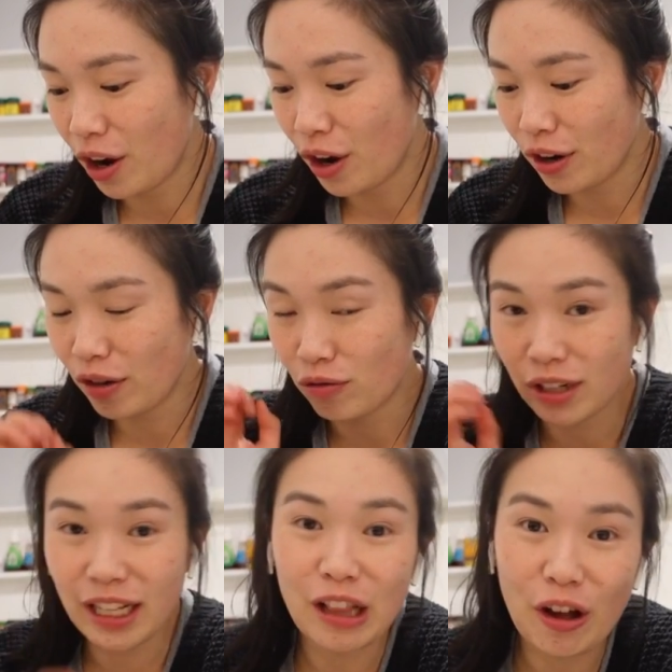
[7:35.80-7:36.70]
on
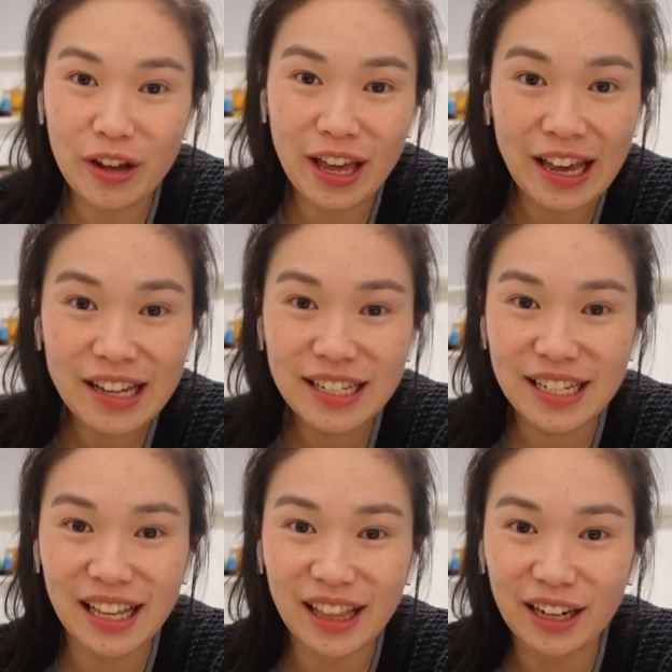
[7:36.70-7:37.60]
really low heat
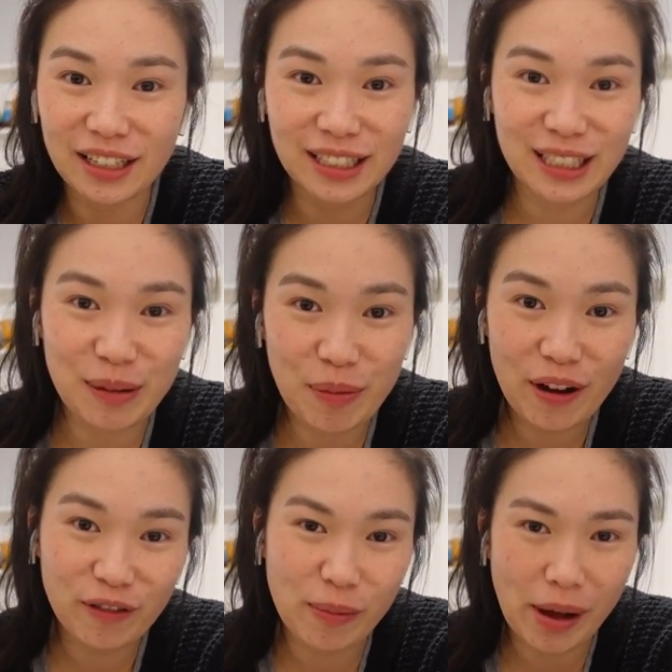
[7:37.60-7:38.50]
and let it
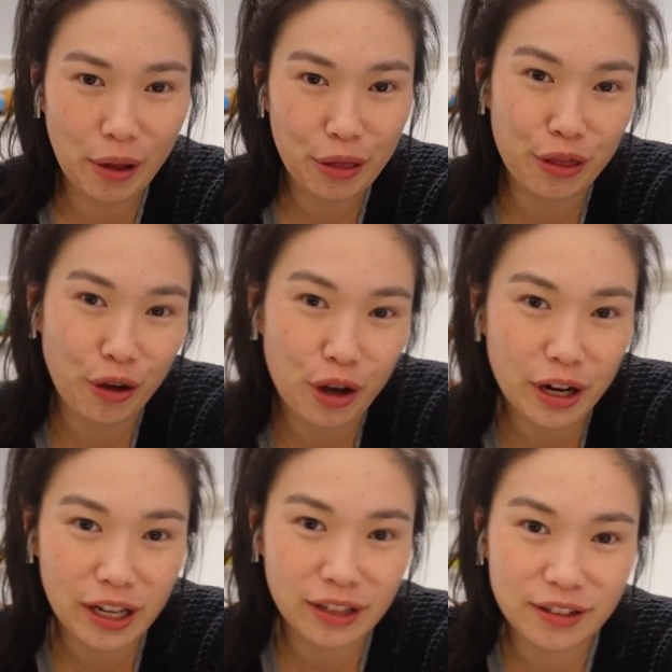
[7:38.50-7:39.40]
simmer for about
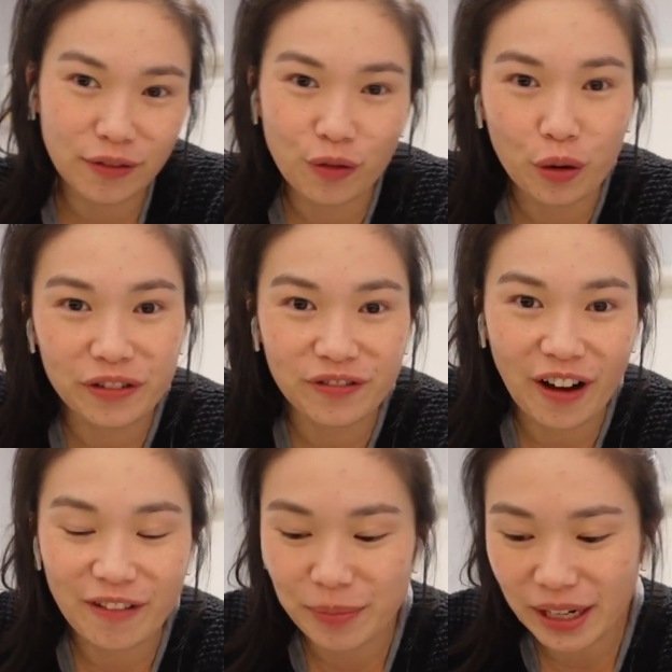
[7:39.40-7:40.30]
thirty to
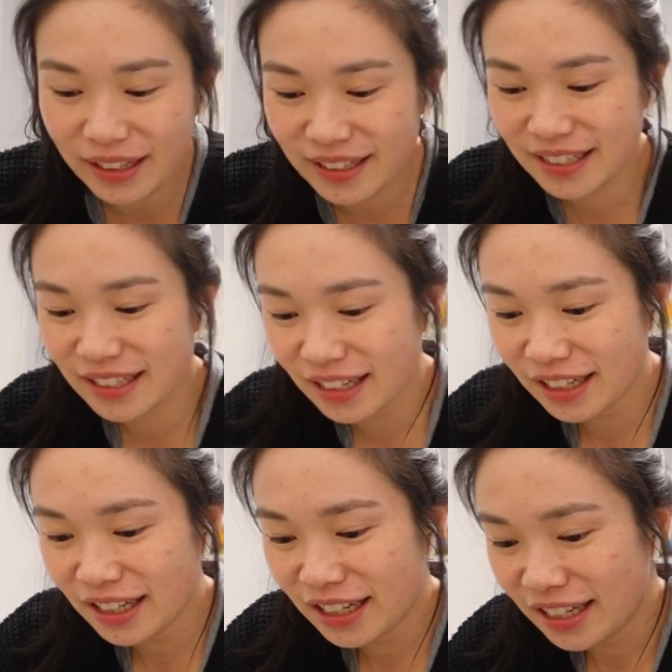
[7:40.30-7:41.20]
forty-five minutes.
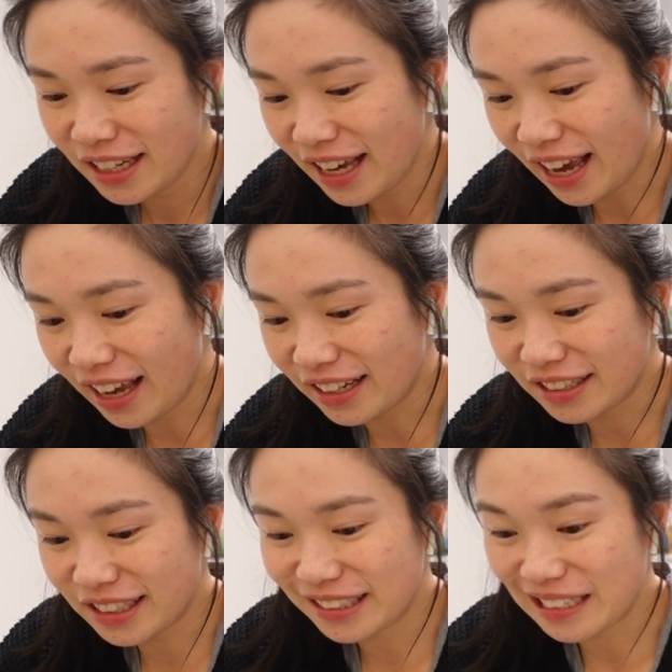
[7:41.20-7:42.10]

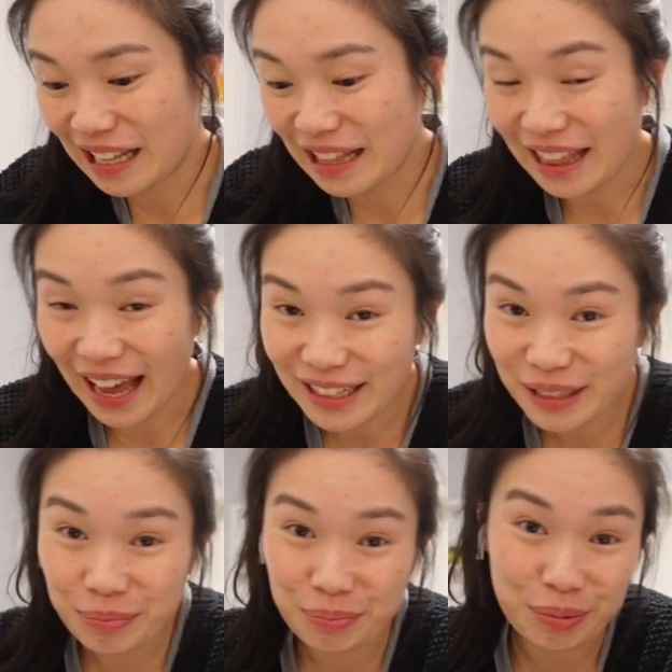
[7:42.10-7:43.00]
And
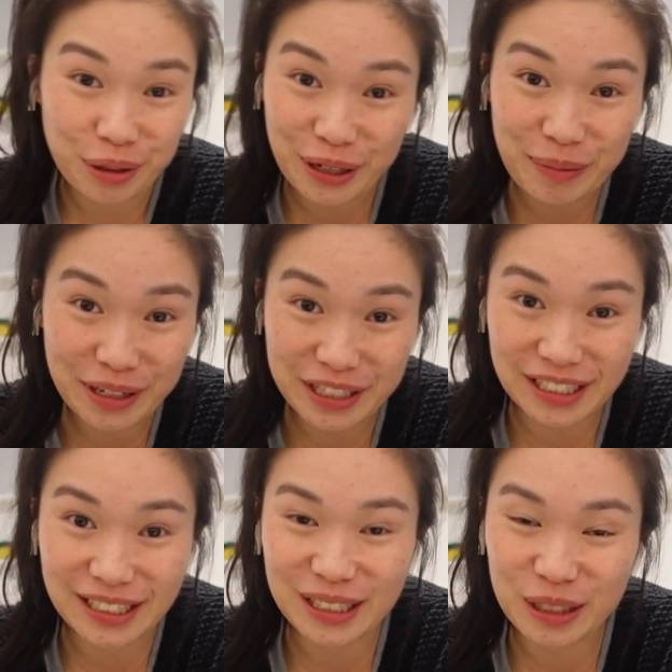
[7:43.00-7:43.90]
that's pretty much
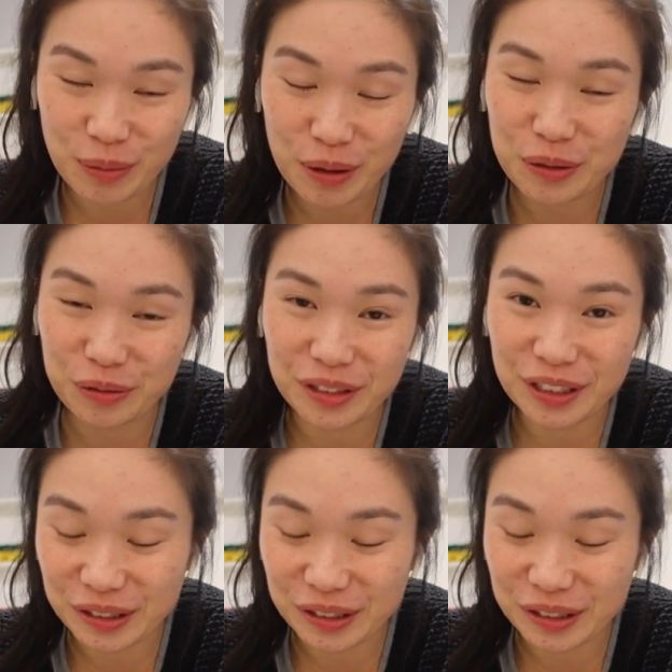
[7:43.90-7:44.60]
it. It smells really